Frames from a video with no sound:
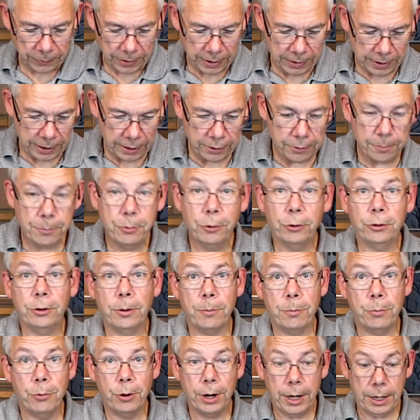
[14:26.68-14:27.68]
And then you put the
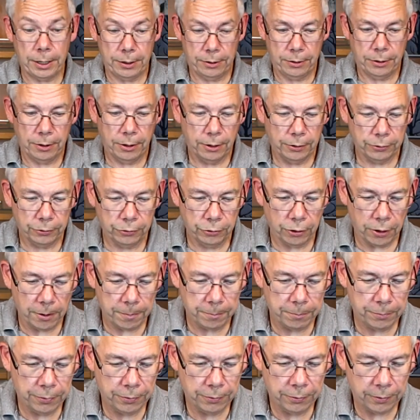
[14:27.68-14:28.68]
bread on
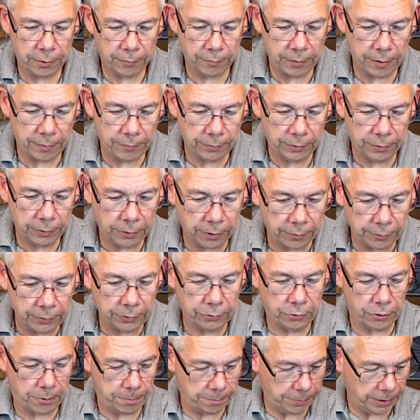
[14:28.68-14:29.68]
top of the
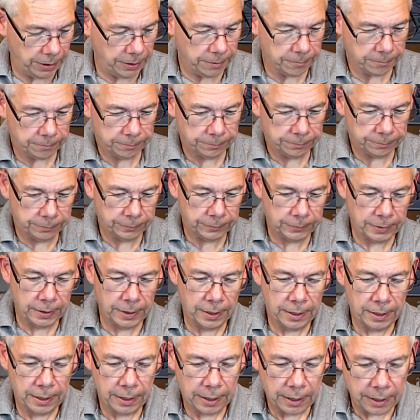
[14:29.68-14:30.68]
topping
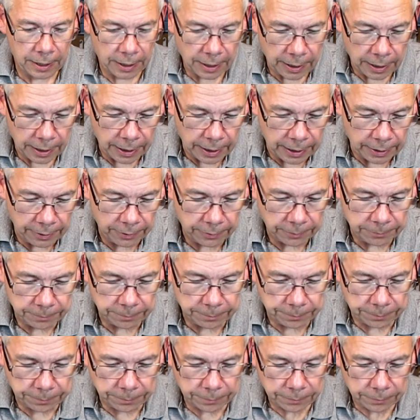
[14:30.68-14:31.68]
and
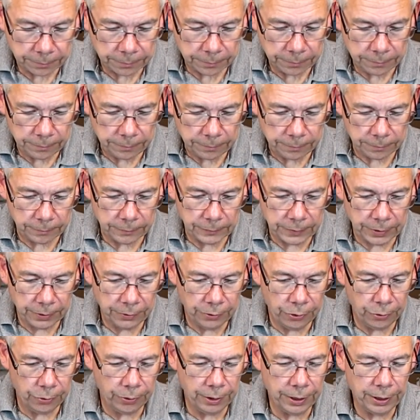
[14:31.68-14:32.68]

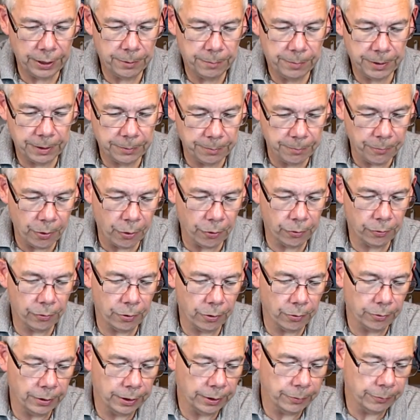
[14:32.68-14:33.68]
do a little bit more
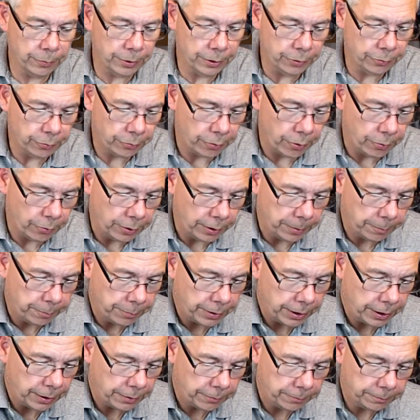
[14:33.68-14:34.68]
rolling with your rolling
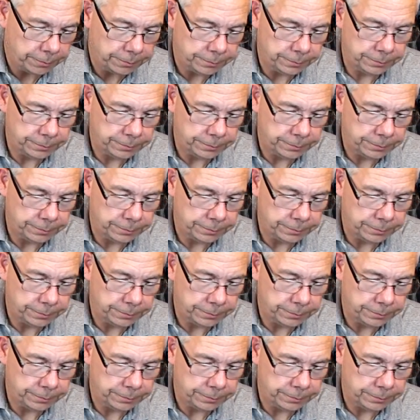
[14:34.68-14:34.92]
pin.